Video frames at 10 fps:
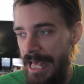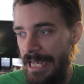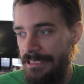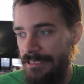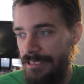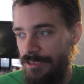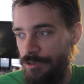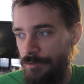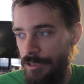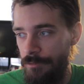X and then
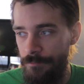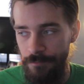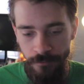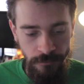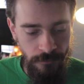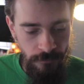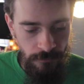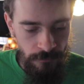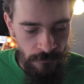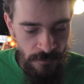2/2.
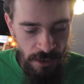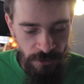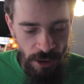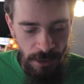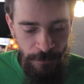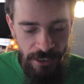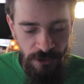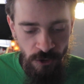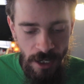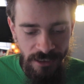Target
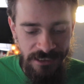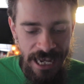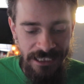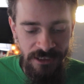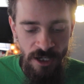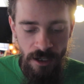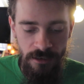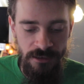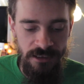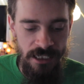player draws X
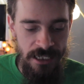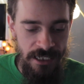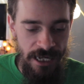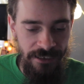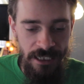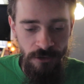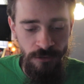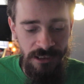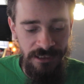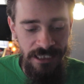cards and then
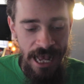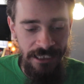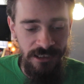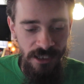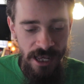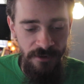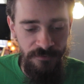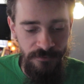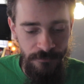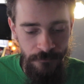loses X life.
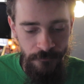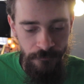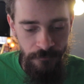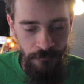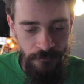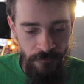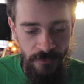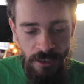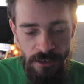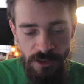
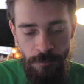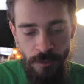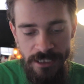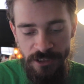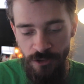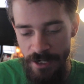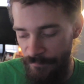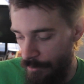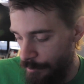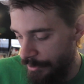So pretty
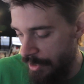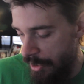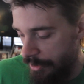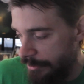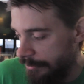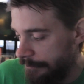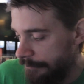straightforward card.